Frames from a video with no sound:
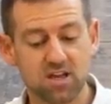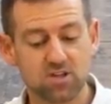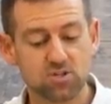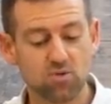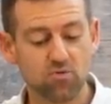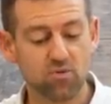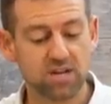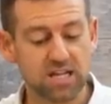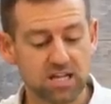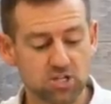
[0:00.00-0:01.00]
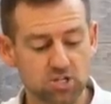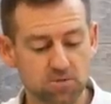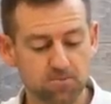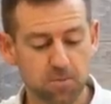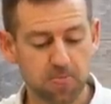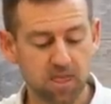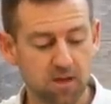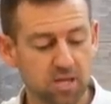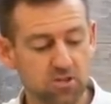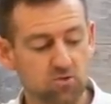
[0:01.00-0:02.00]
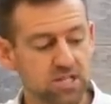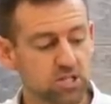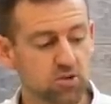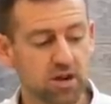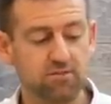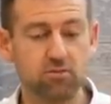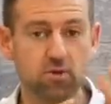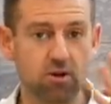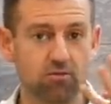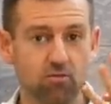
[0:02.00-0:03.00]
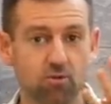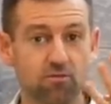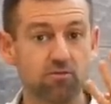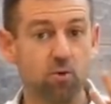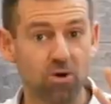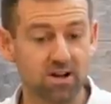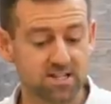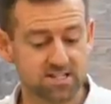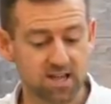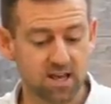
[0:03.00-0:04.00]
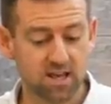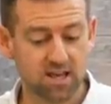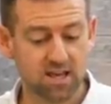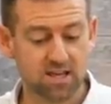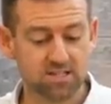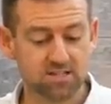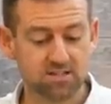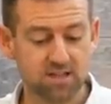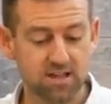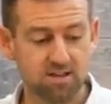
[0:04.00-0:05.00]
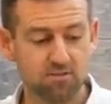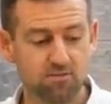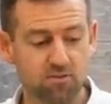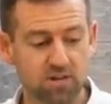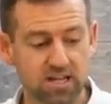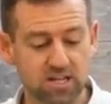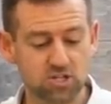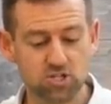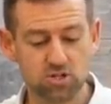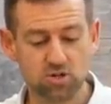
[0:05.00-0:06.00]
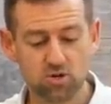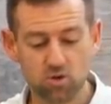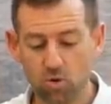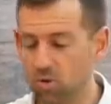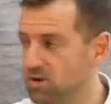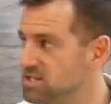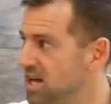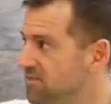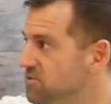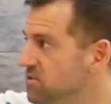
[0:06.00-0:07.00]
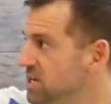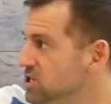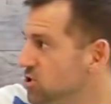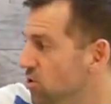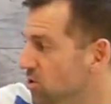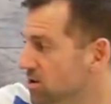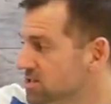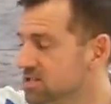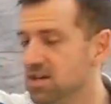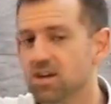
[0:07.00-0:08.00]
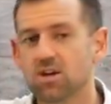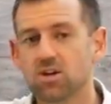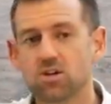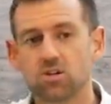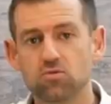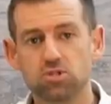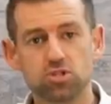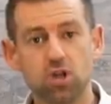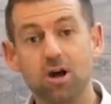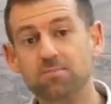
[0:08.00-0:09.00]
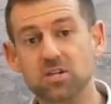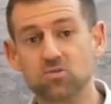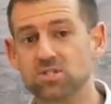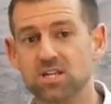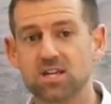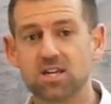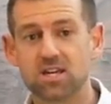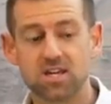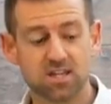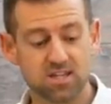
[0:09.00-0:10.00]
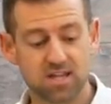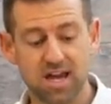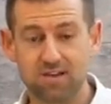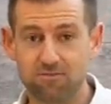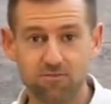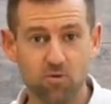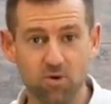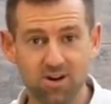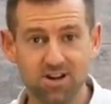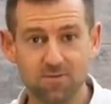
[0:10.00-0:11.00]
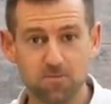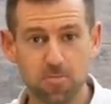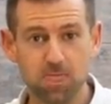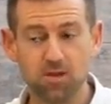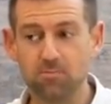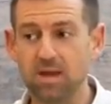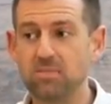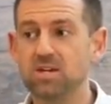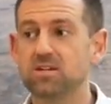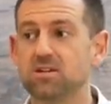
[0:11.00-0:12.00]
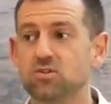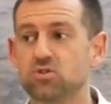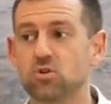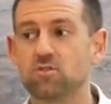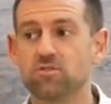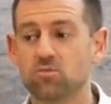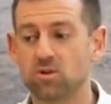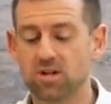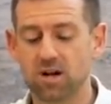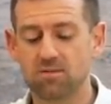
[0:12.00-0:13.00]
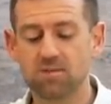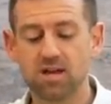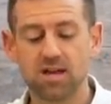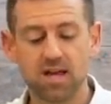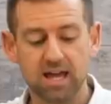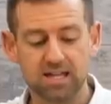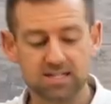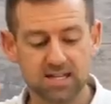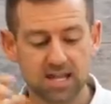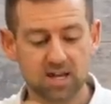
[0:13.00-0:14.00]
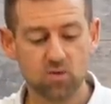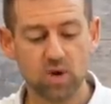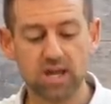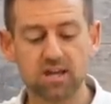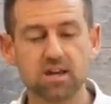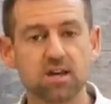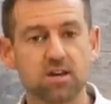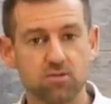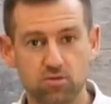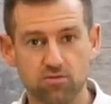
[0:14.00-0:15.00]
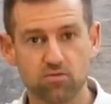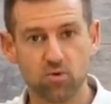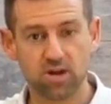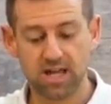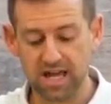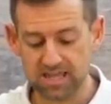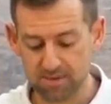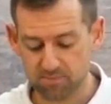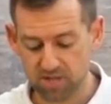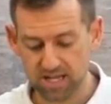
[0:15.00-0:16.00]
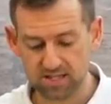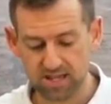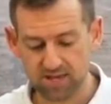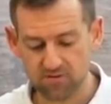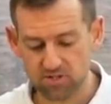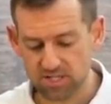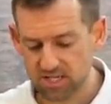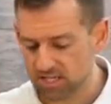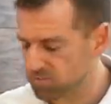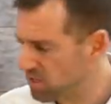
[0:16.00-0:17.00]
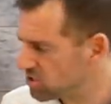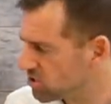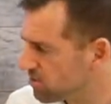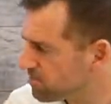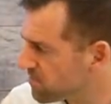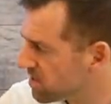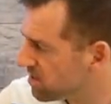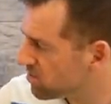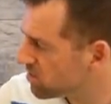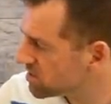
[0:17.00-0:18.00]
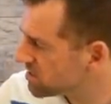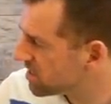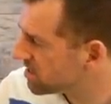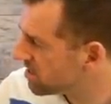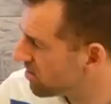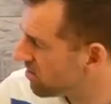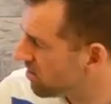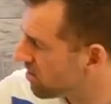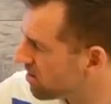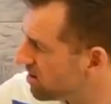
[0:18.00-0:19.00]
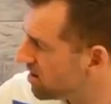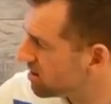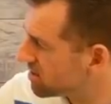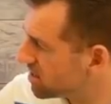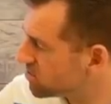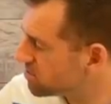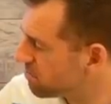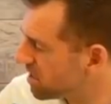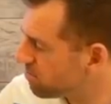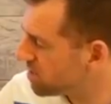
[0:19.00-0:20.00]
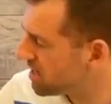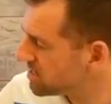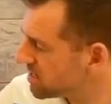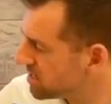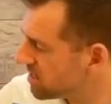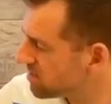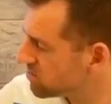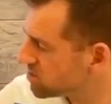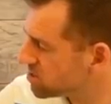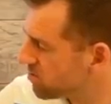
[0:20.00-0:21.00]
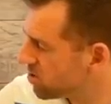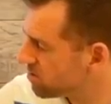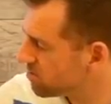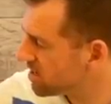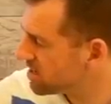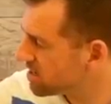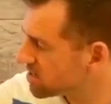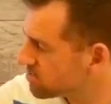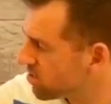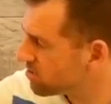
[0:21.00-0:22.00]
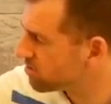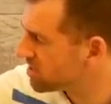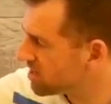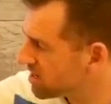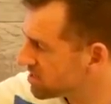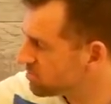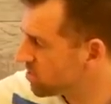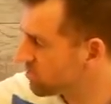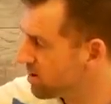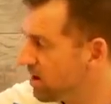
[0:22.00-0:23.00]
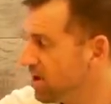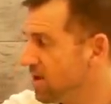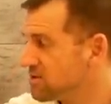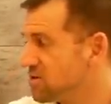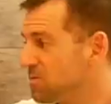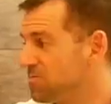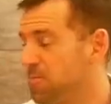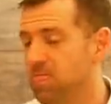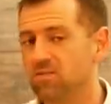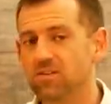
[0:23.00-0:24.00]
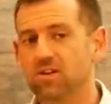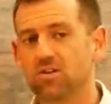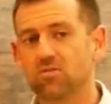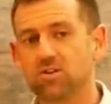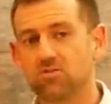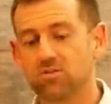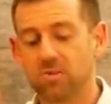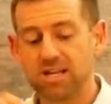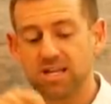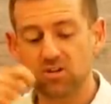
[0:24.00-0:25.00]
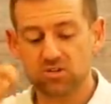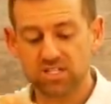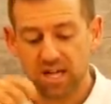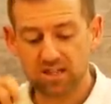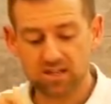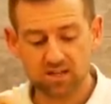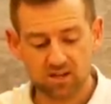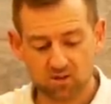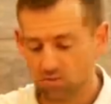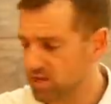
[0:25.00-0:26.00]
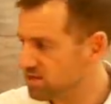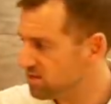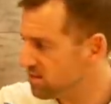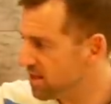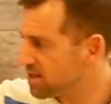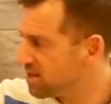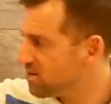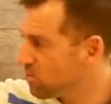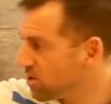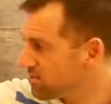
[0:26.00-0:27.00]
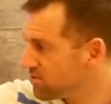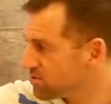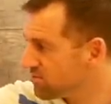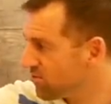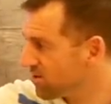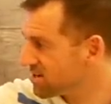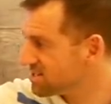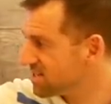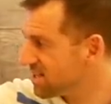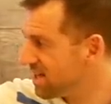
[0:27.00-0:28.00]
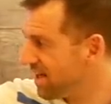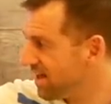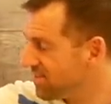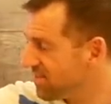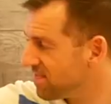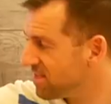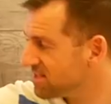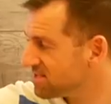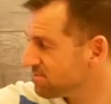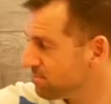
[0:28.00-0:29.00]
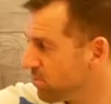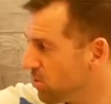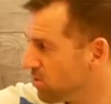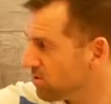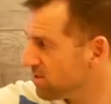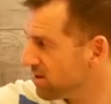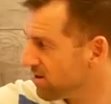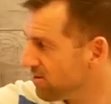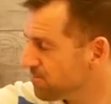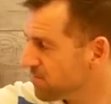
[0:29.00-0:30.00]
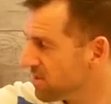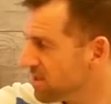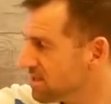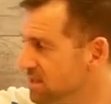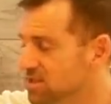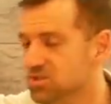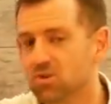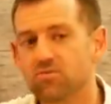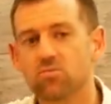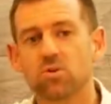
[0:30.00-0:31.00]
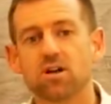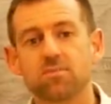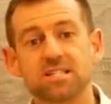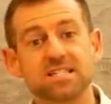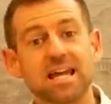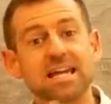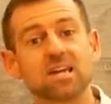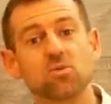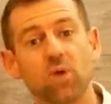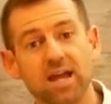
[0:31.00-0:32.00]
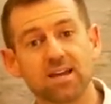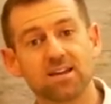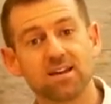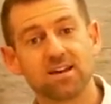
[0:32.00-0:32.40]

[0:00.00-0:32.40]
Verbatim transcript: So for each, I mean, the reason you have three or four forks is like for each course, after each course, you stop using that fork. You know, maybe a server will come and take away the fork and that plate. Like if you see in this picture, it looks like there are like here's a big plate and then there's a smaller plate and a smaller plate and a smaller one. So, you know, you you might eat your salad with like one of those forks and this bowl here and then the server will come and take it away.